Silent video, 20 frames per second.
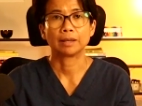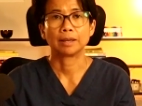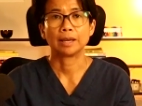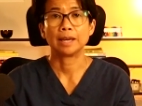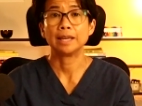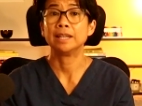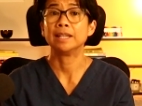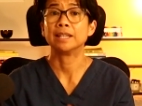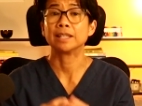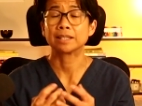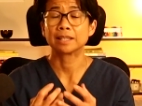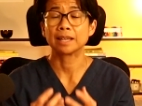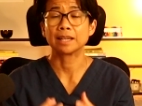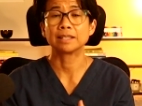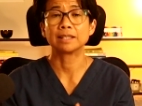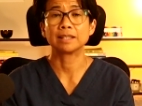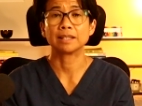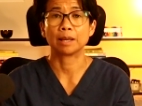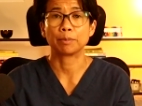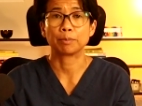in
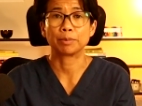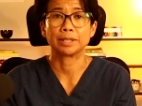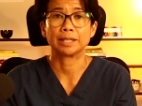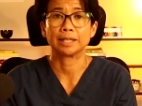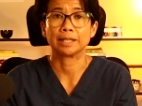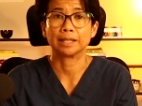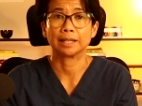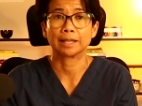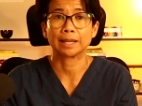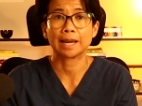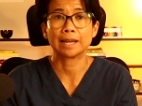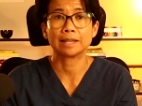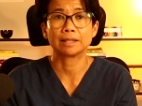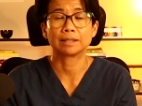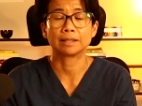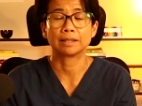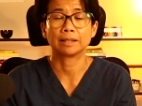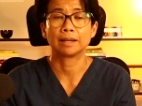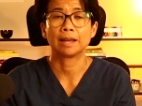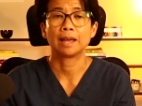assessing that particular
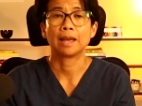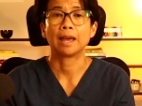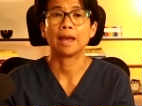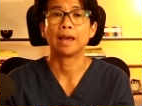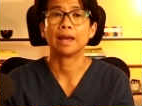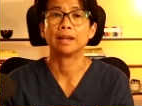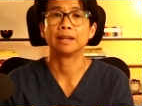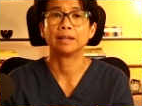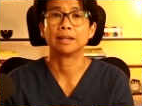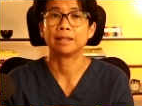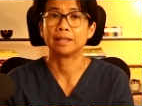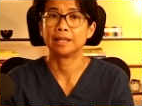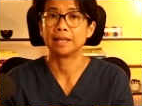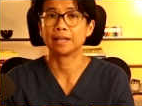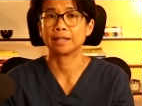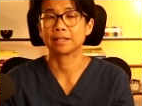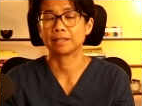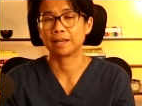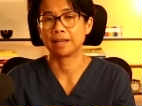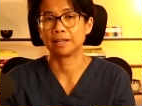cancer and the
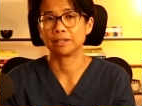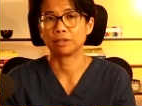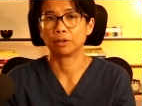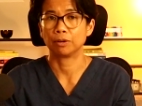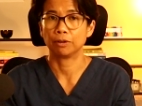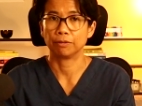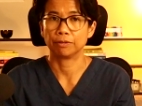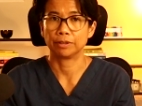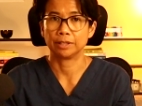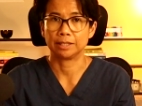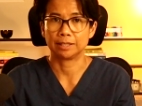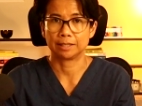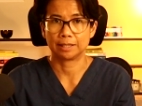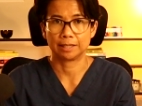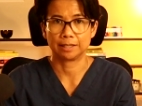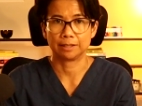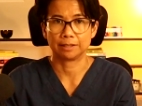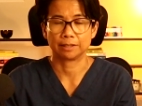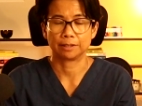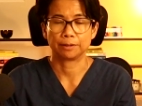extent of the
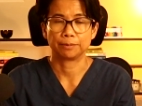disease.